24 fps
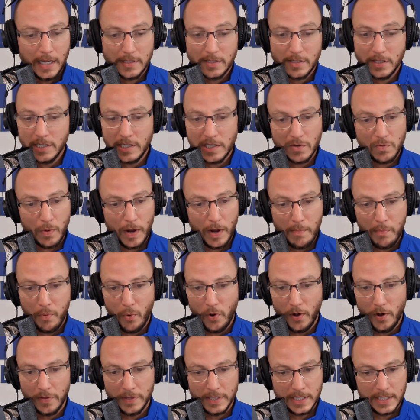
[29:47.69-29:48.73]
So this is why I
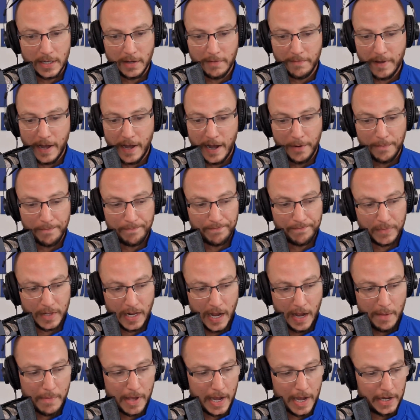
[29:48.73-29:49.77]
point all this stuff out.
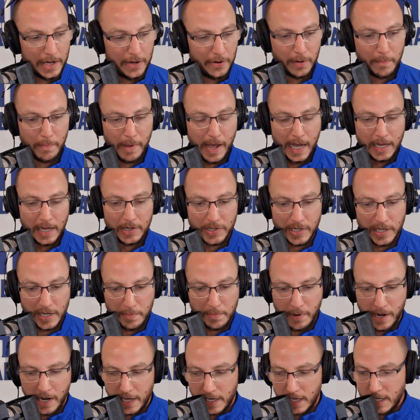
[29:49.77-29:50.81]
I'm not here to bash
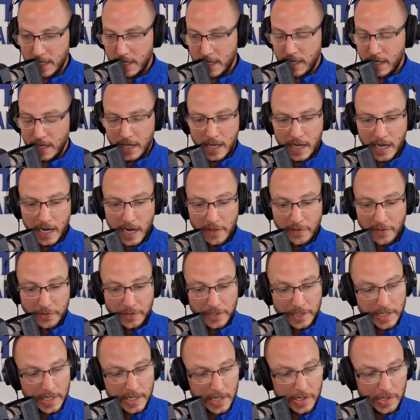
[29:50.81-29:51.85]
anybody and
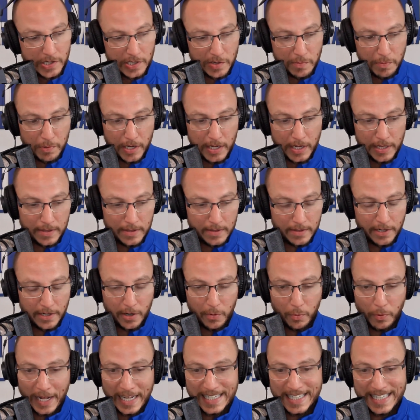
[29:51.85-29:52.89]
their decisions, but
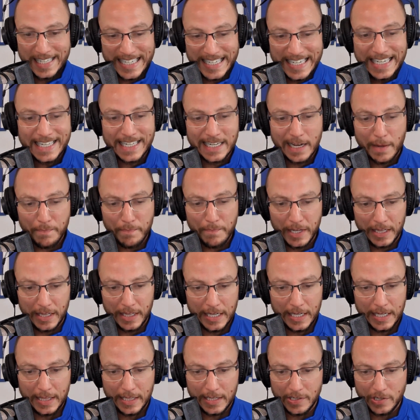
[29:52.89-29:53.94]
when I see
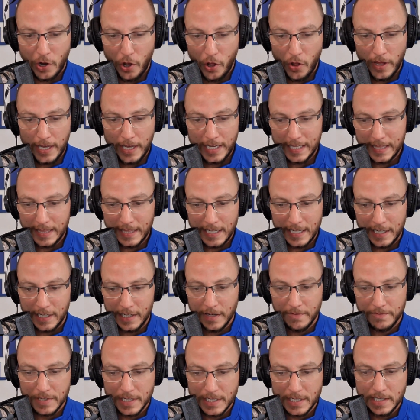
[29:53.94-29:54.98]
something like this, all I can
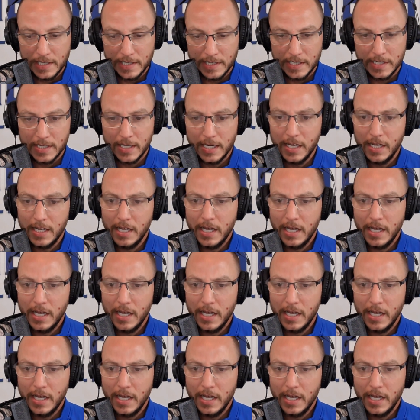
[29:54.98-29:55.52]
think of, this is